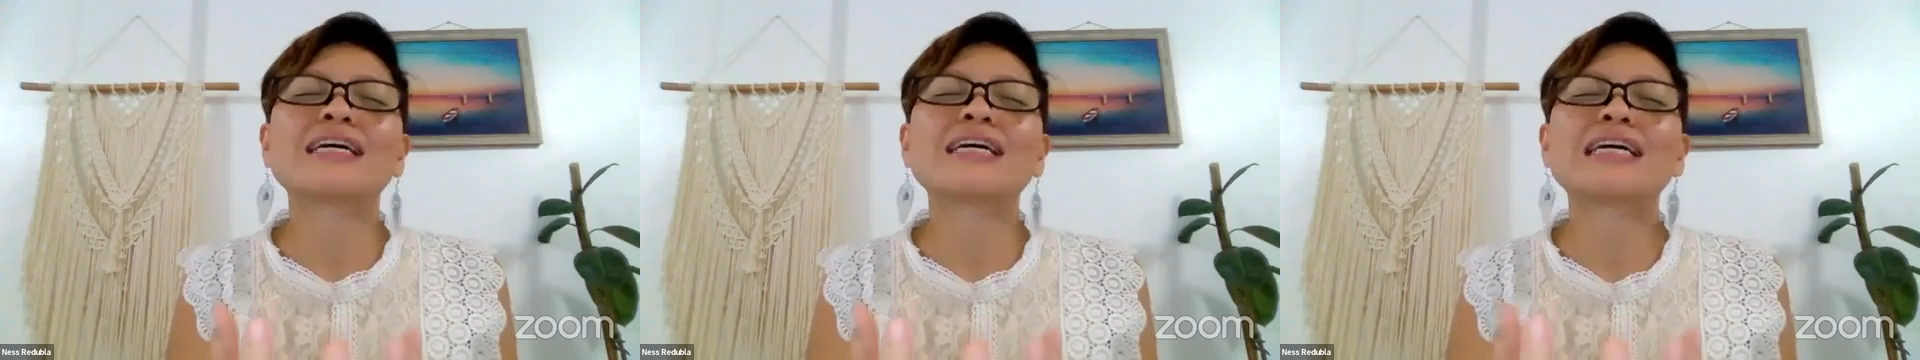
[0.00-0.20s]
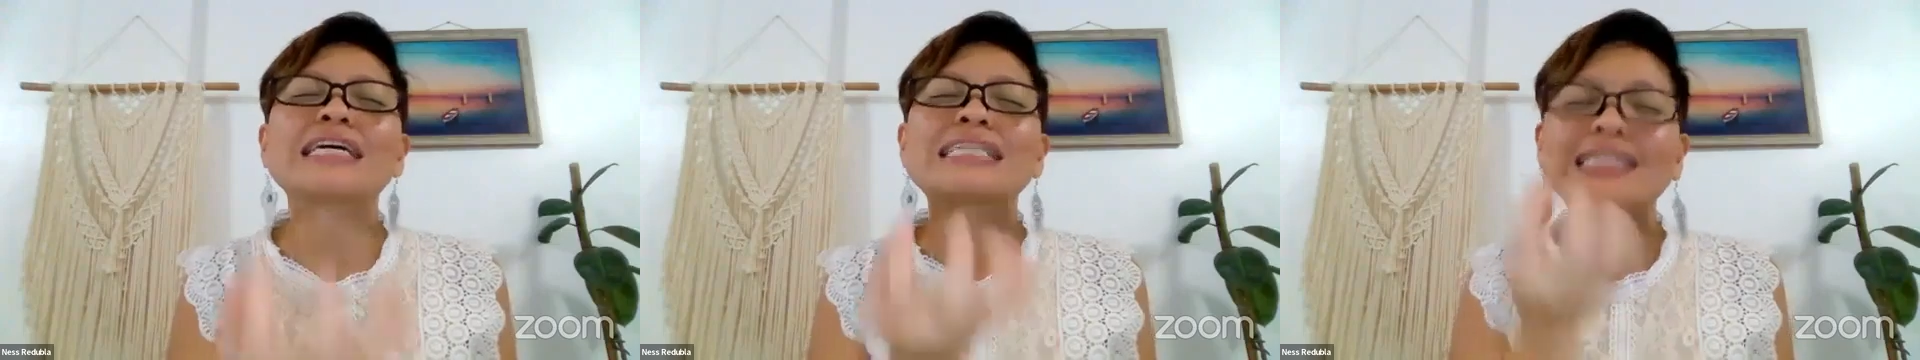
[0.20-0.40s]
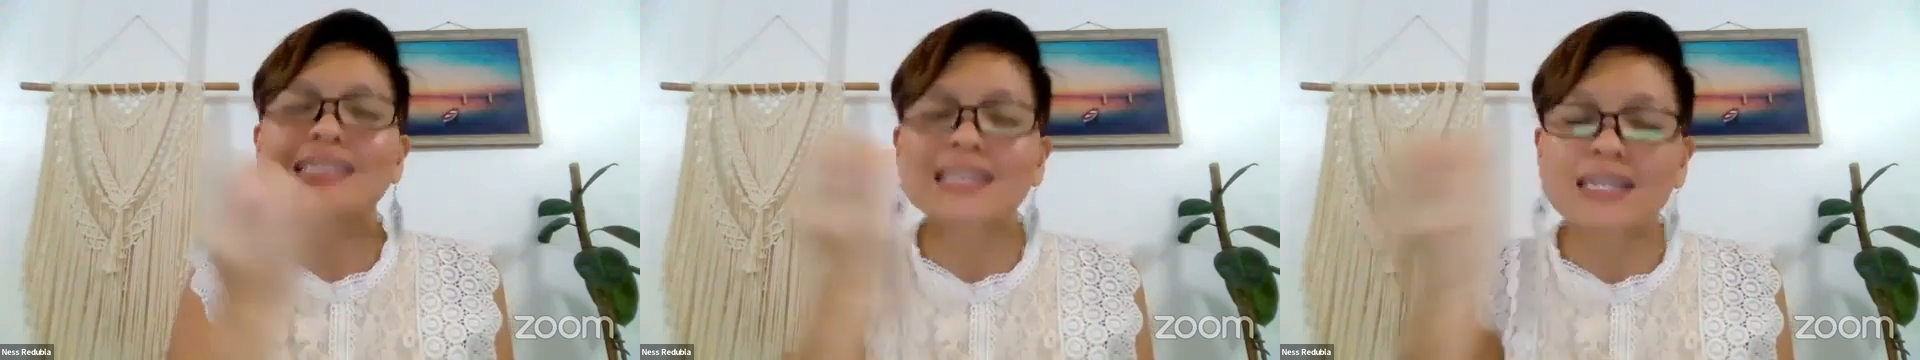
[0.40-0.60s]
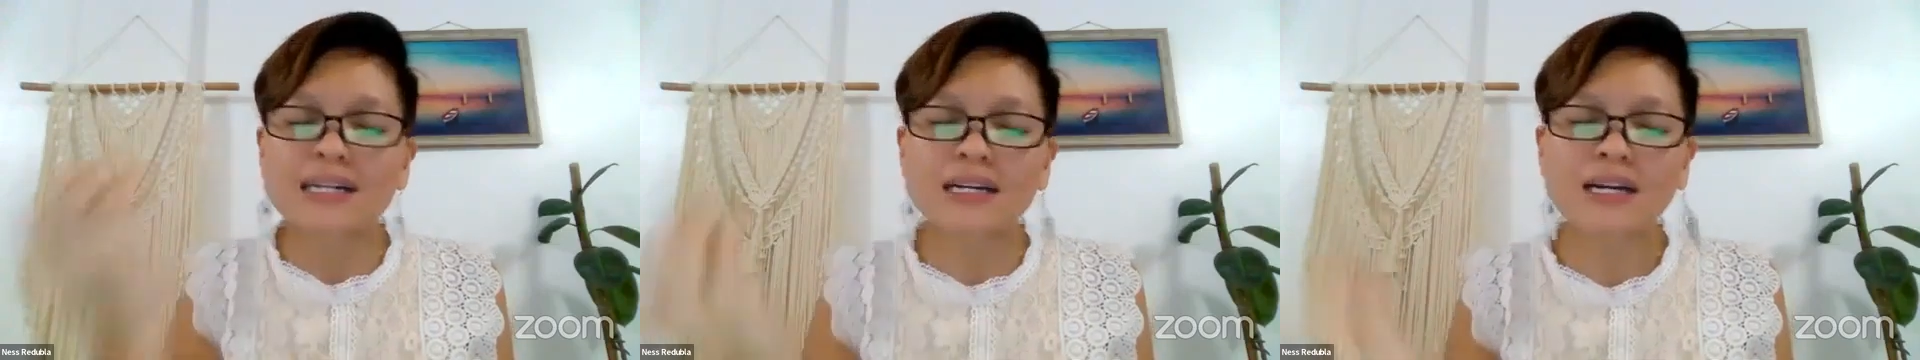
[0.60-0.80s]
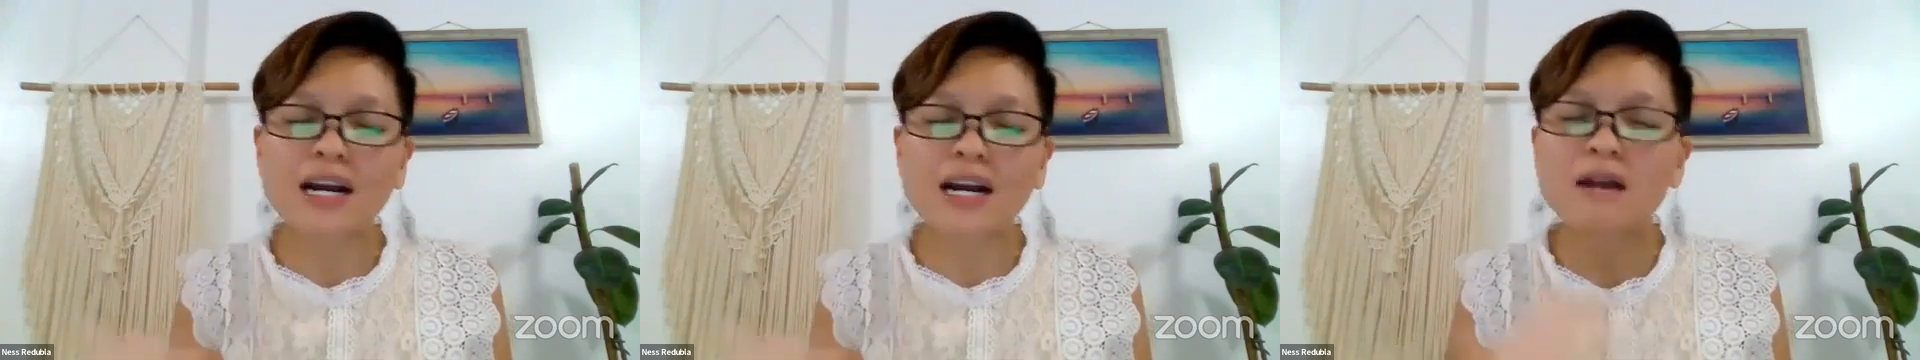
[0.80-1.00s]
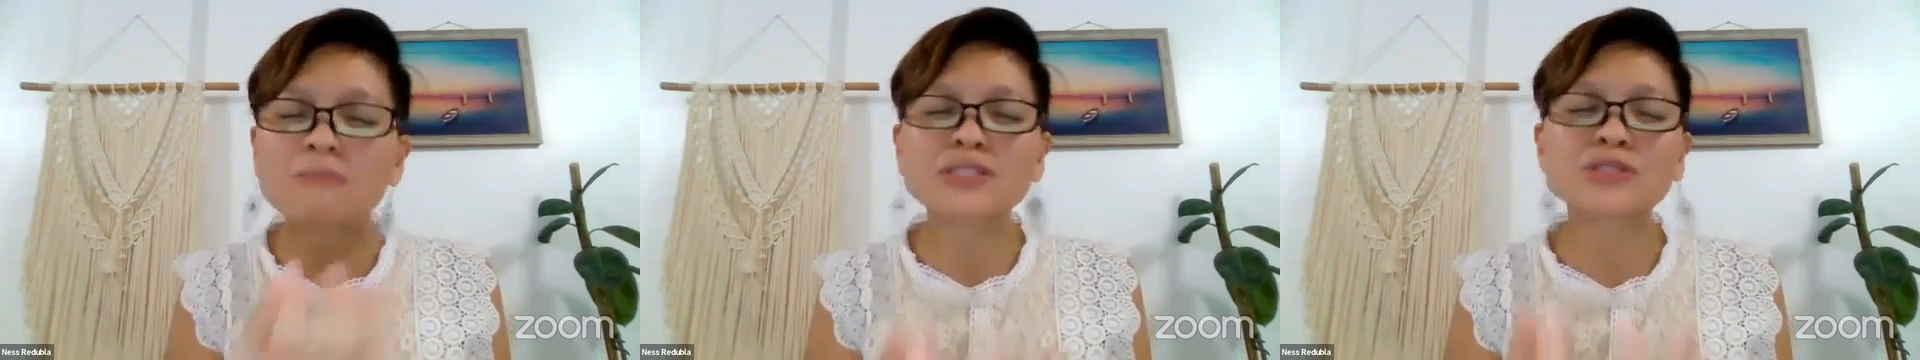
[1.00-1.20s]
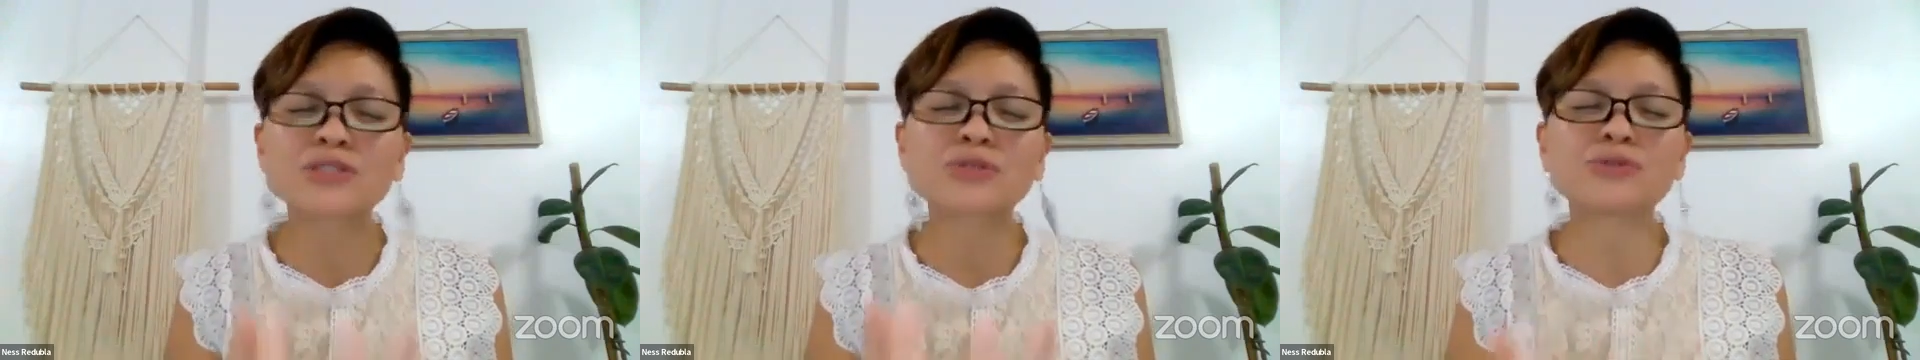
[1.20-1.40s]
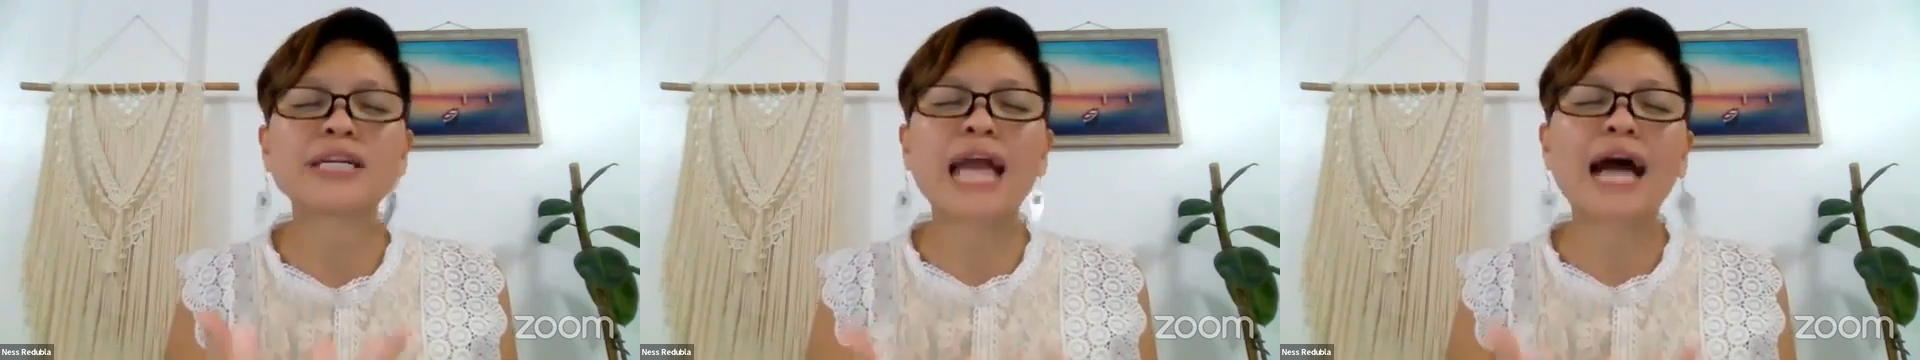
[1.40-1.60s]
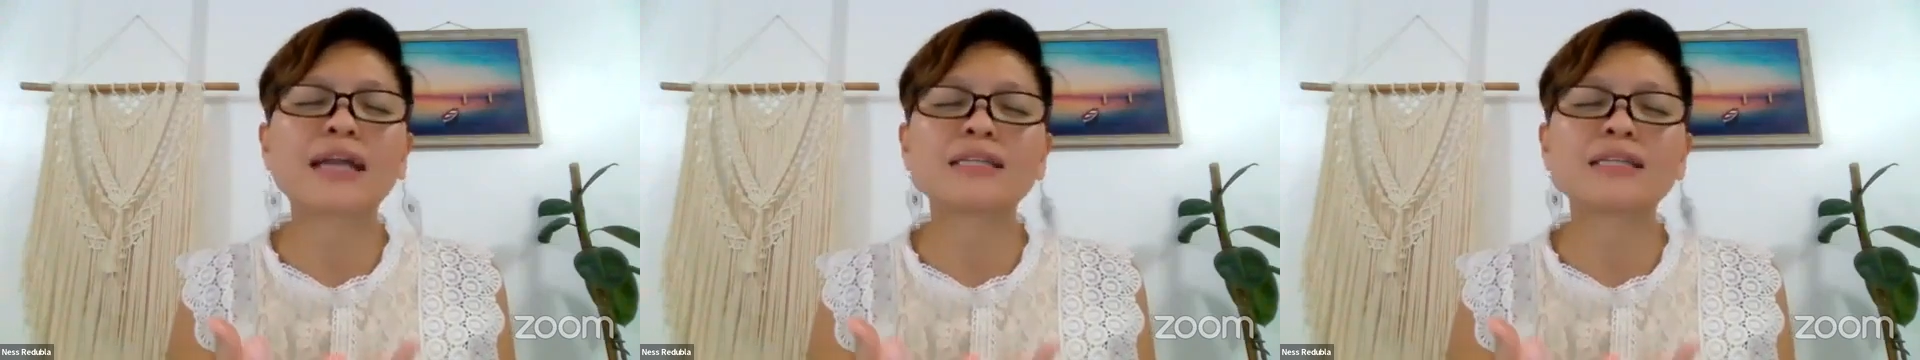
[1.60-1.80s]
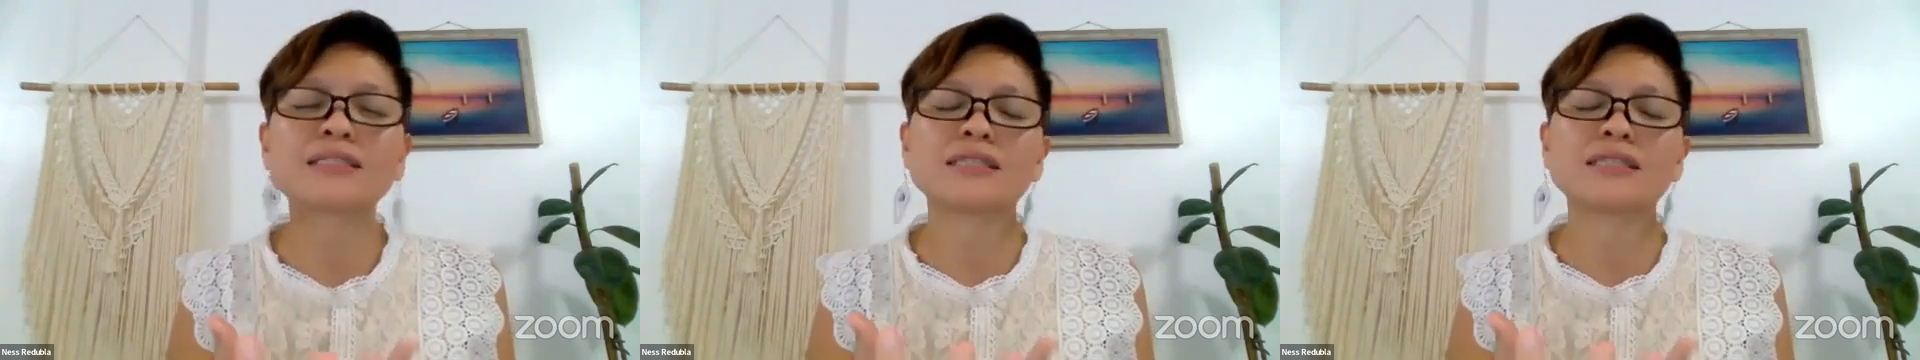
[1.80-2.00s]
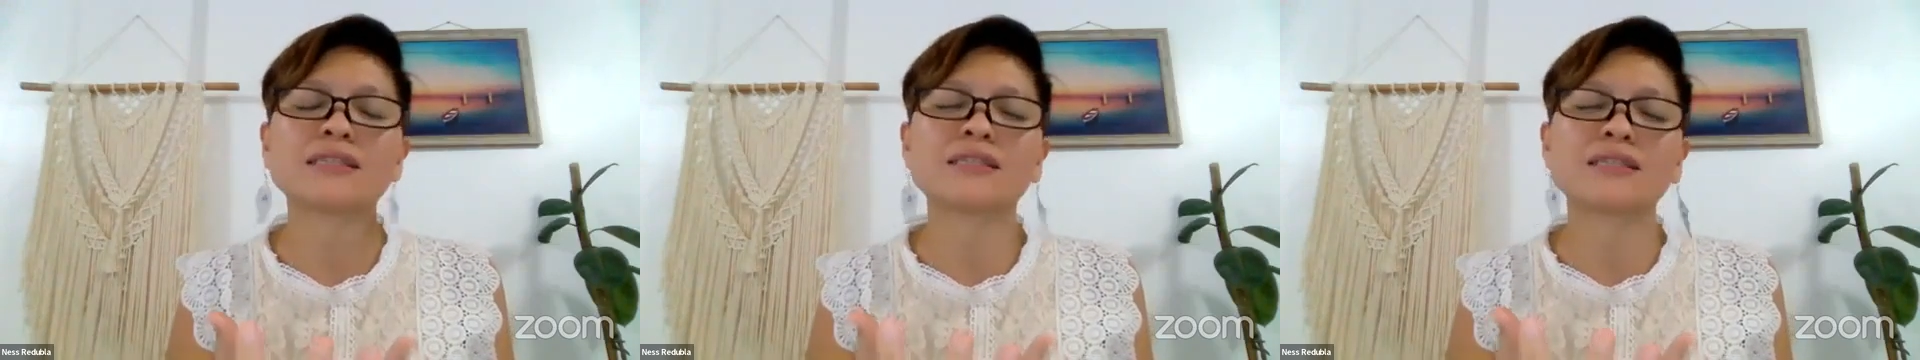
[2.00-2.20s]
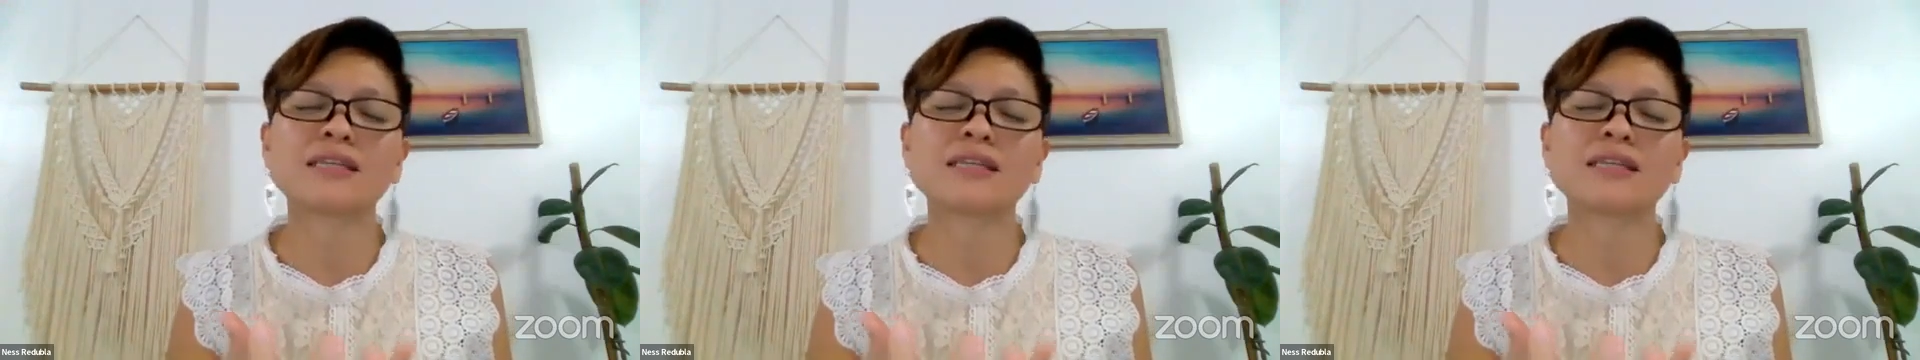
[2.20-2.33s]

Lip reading: it come into reality,